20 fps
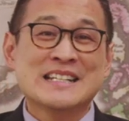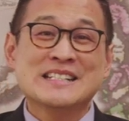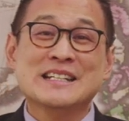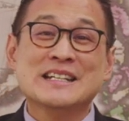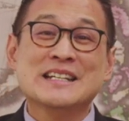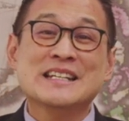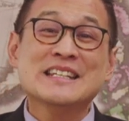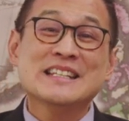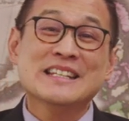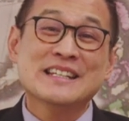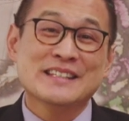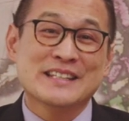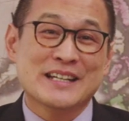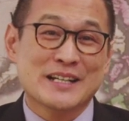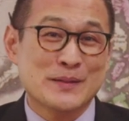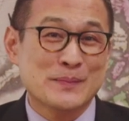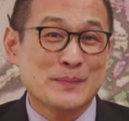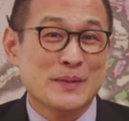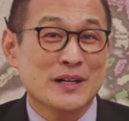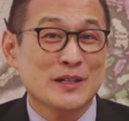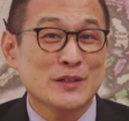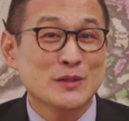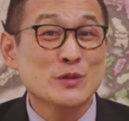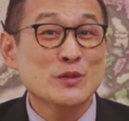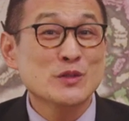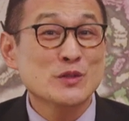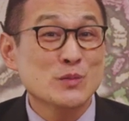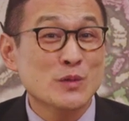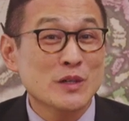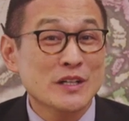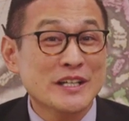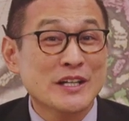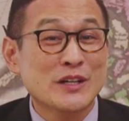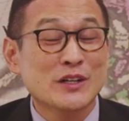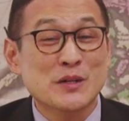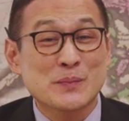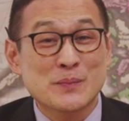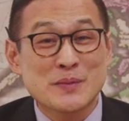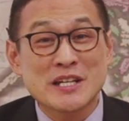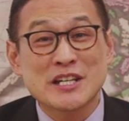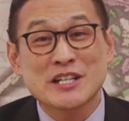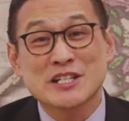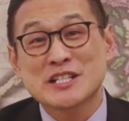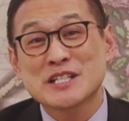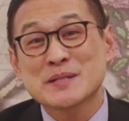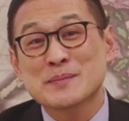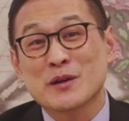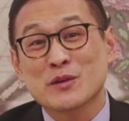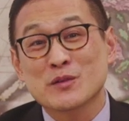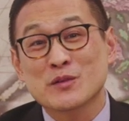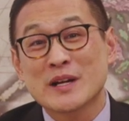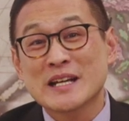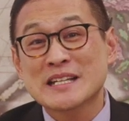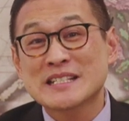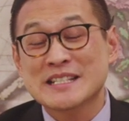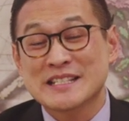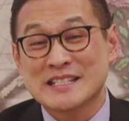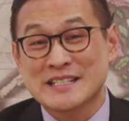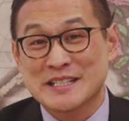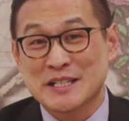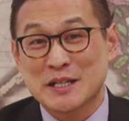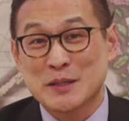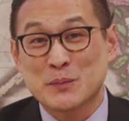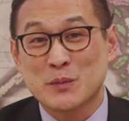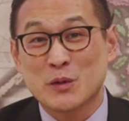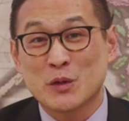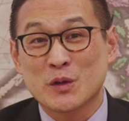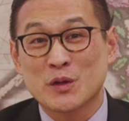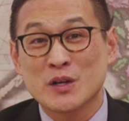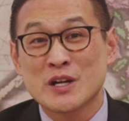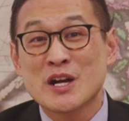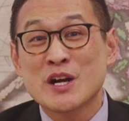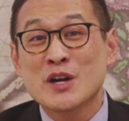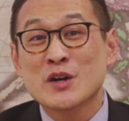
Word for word: Sangeeta Thanapal, who is working on a PhD about race in Singapore,